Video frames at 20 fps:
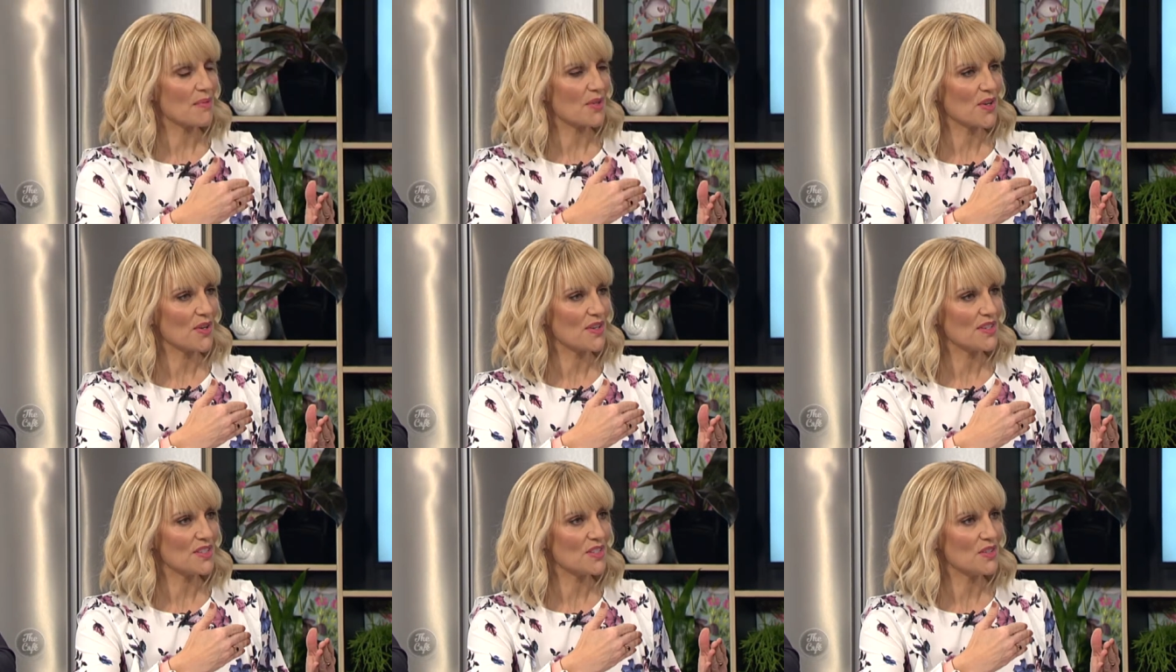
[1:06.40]

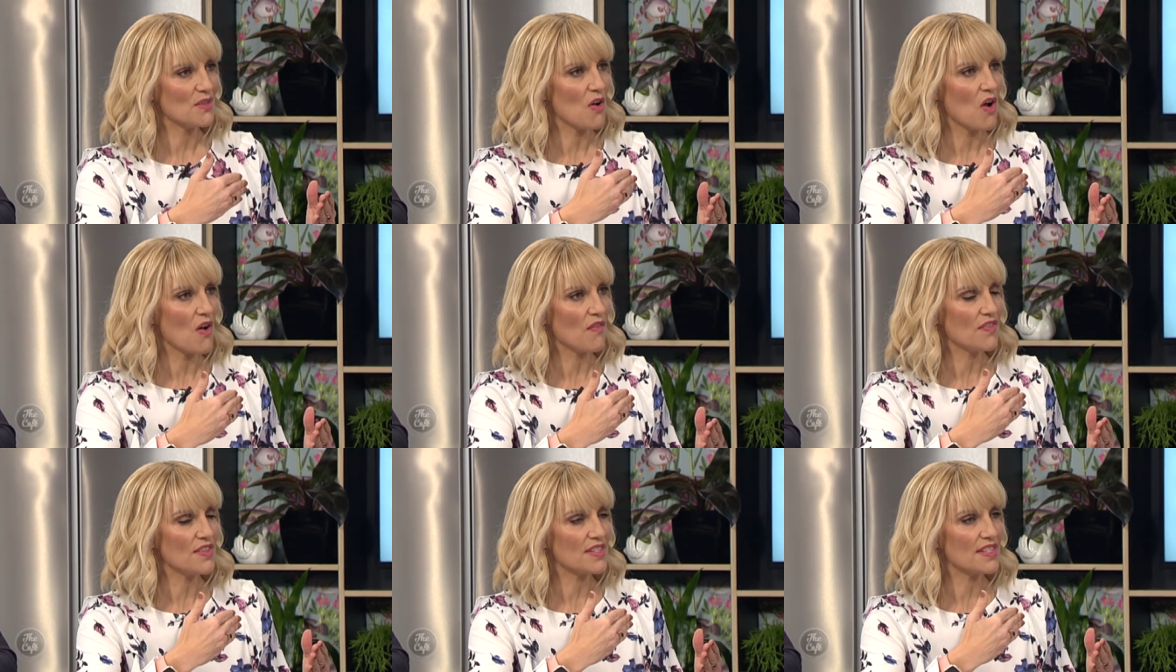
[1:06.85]
because you
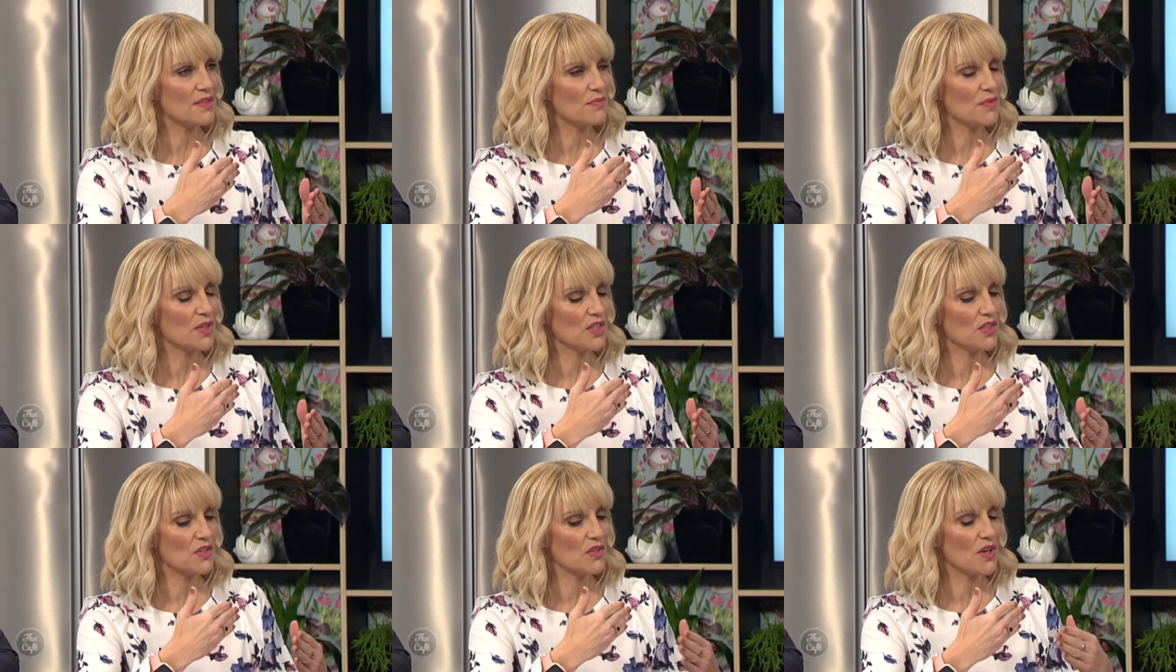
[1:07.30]
obviously
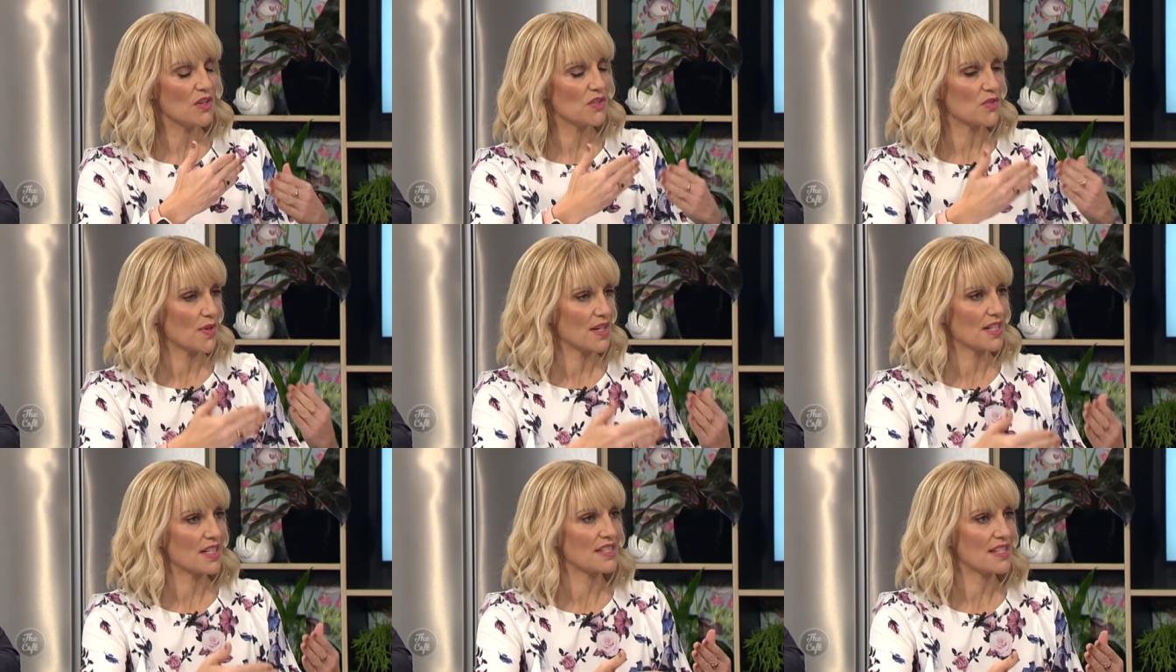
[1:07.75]
when you are
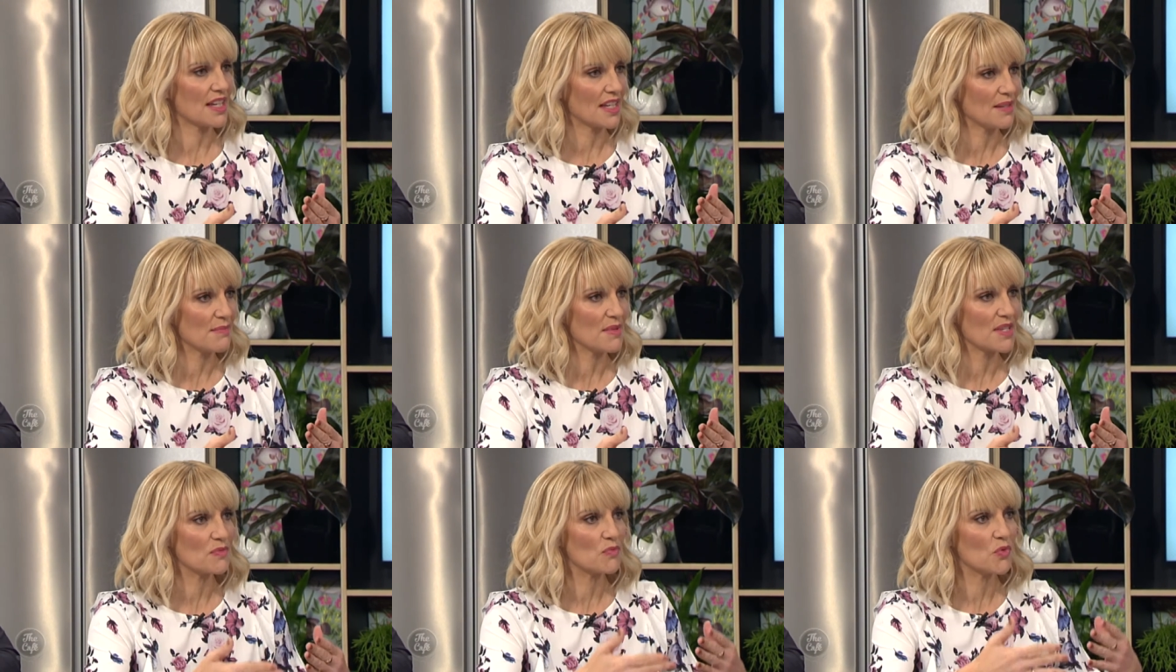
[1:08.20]
directing something you
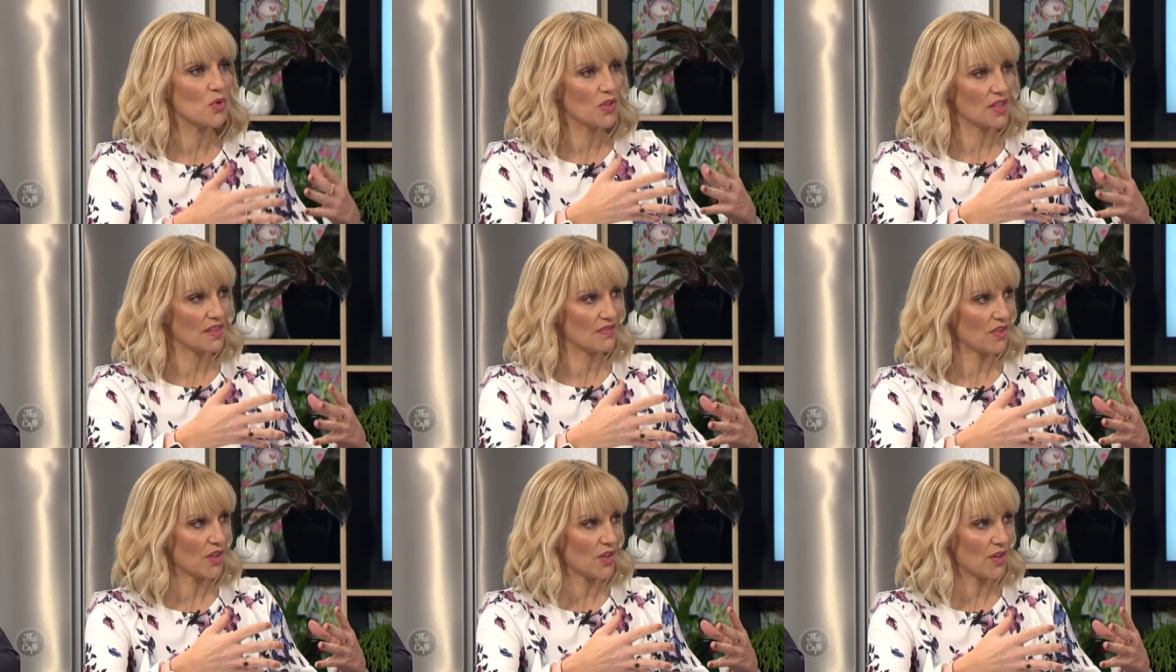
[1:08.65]
must work
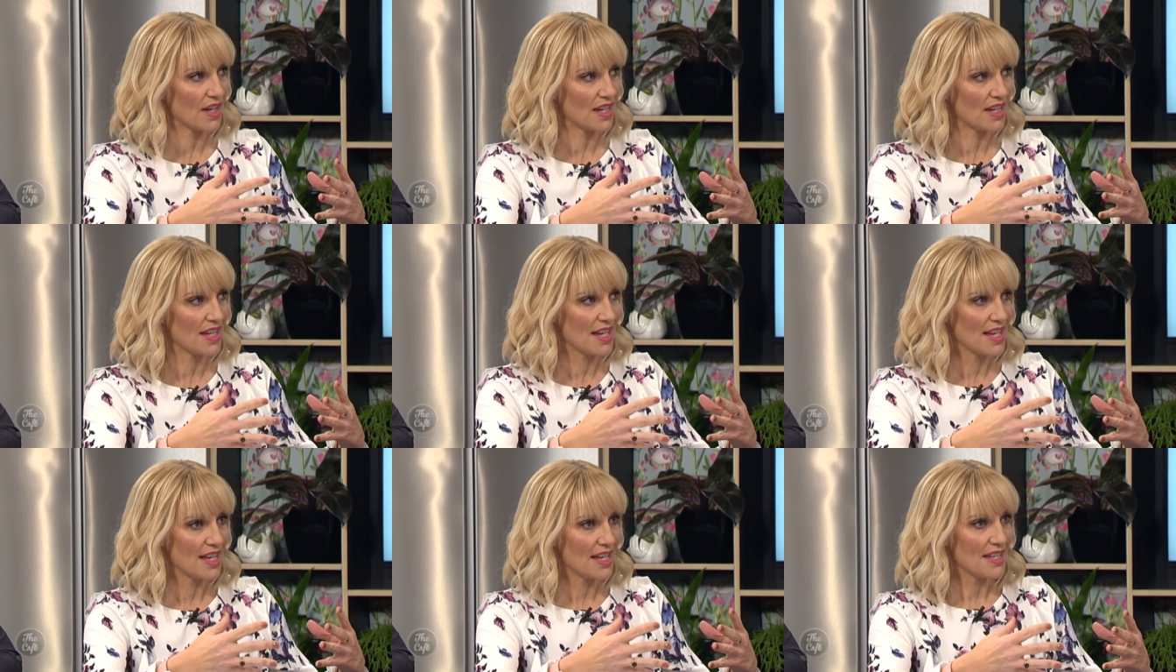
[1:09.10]
in very
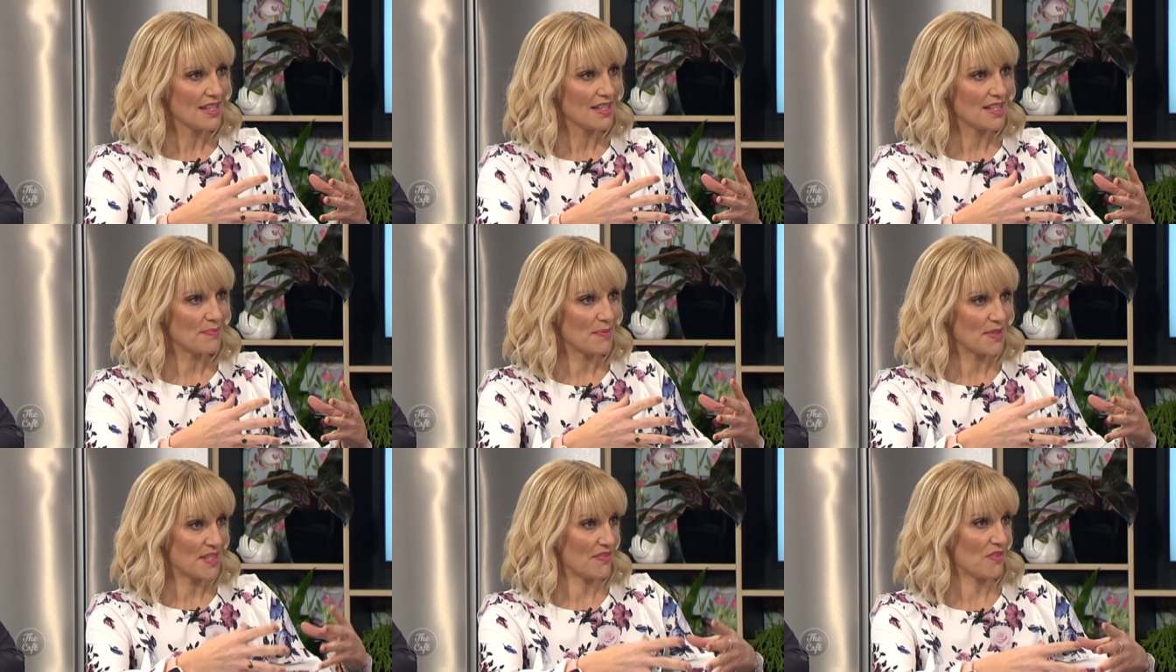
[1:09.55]

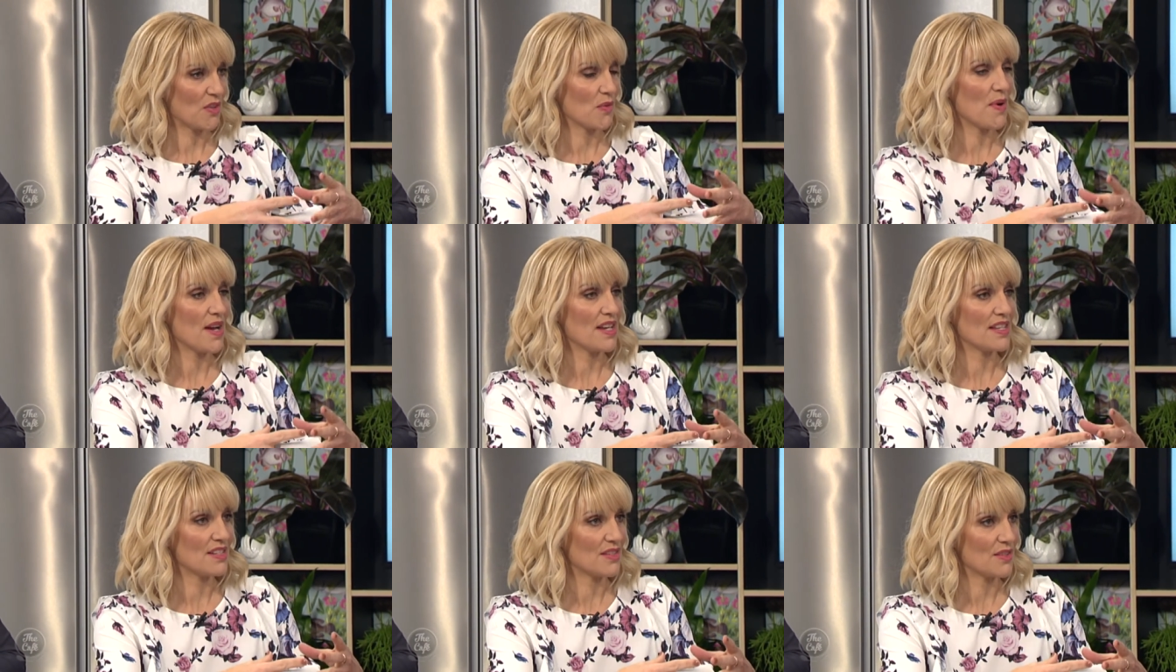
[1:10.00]
specific
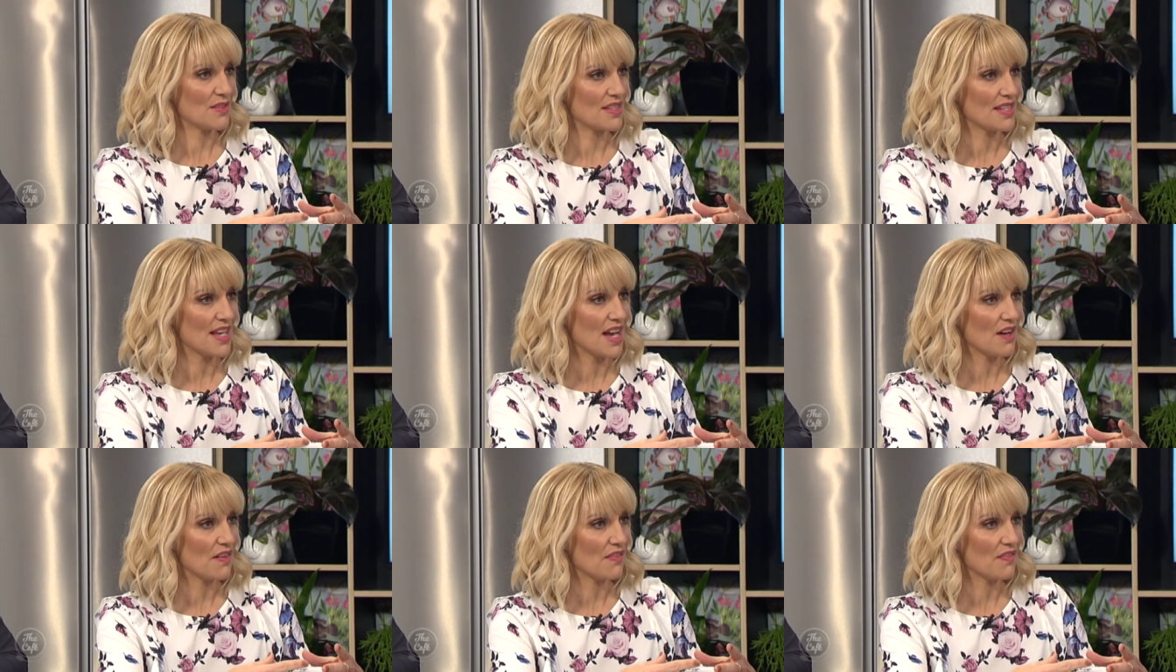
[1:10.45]
ways to mm.
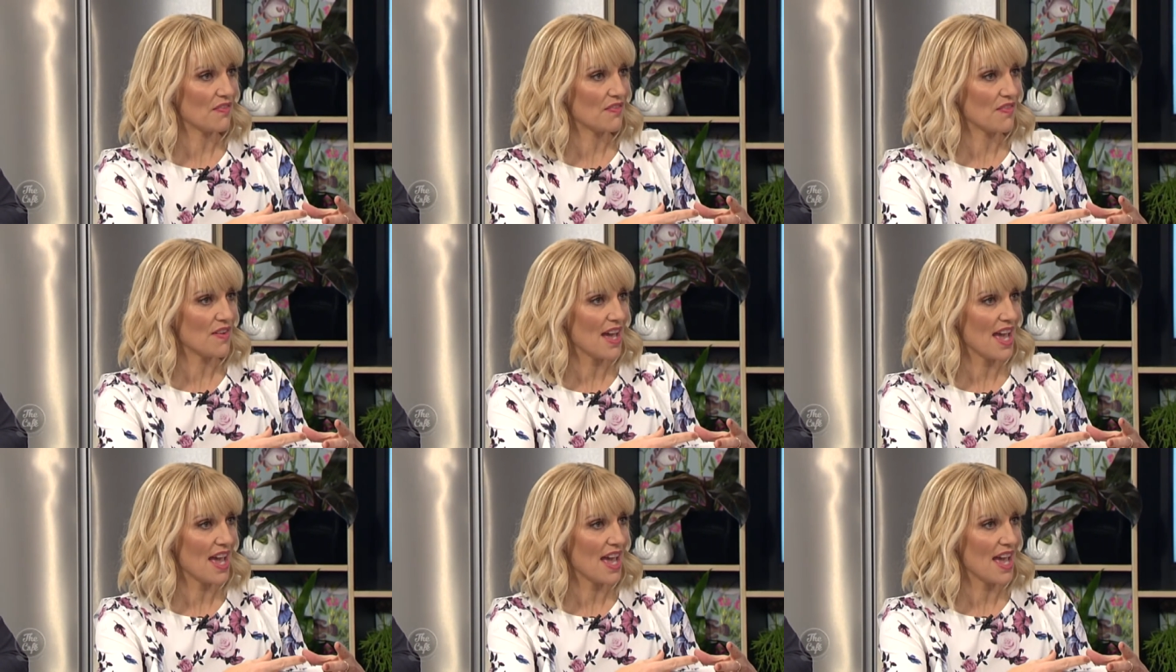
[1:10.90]
yourself mm.